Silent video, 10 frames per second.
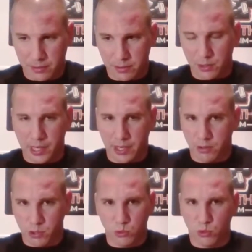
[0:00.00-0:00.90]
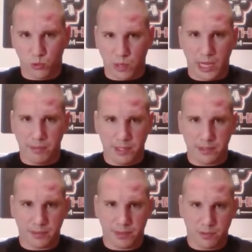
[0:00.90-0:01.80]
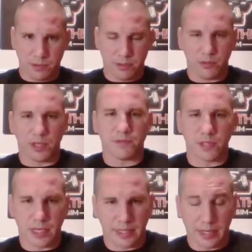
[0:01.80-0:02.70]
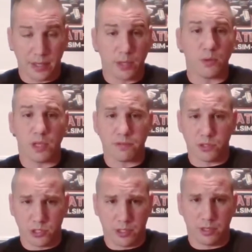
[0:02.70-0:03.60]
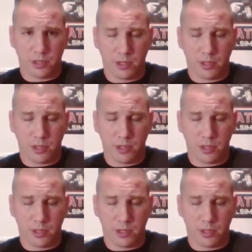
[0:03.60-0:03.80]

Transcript: look how cool Rob is. I mean, who gives, at the end of the day, who gives a shit?